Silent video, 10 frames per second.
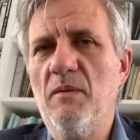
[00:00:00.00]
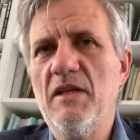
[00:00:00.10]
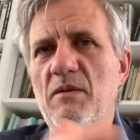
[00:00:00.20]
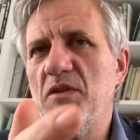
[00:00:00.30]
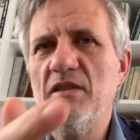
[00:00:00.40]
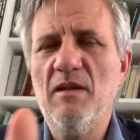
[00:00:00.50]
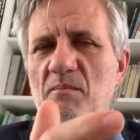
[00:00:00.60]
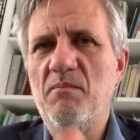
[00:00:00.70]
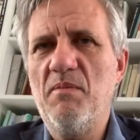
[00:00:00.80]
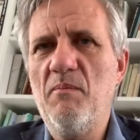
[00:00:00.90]
I mean, we
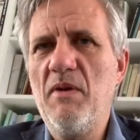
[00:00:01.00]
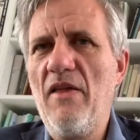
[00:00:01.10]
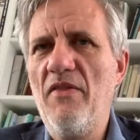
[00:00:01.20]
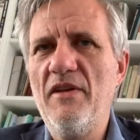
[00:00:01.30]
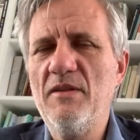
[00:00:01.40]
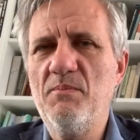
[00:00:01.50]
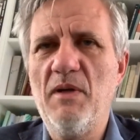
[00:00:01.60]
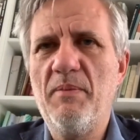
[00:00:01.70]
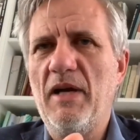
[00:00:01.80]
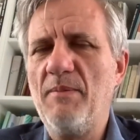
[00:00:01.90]
didn't plan this,
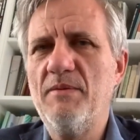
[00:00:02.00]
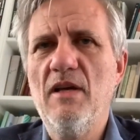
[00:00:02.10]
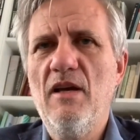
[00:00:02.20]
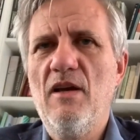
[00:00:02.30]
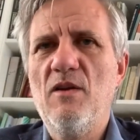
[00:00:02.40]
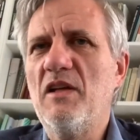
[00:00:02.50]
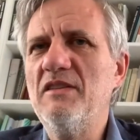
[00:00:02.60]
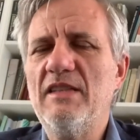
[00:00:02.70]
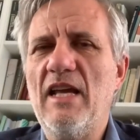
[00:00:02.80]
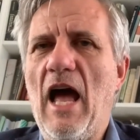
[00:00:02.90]
but perhaps you
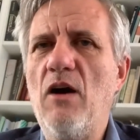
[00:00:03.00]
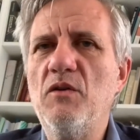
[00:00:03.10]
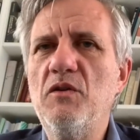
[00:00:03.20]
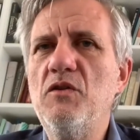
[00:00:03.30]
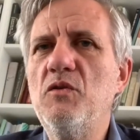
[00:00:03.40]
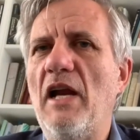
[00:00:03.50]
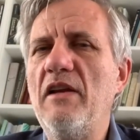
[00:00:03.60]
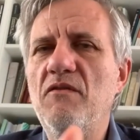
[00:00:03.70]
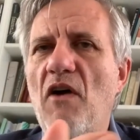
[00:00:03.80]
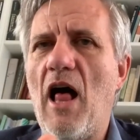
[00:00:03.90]
can say how you got
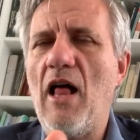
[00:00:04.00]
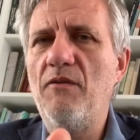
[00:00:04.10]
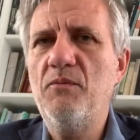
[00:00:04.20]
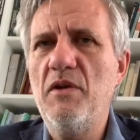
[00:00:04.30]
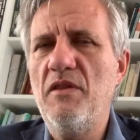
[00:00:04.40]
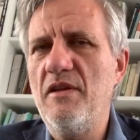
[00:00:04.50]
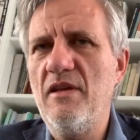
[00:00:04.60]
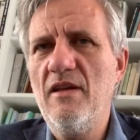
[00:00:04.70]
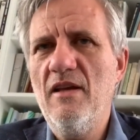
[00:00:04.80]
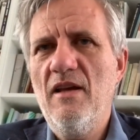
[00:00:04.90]
involved with
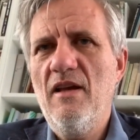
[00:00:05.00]
the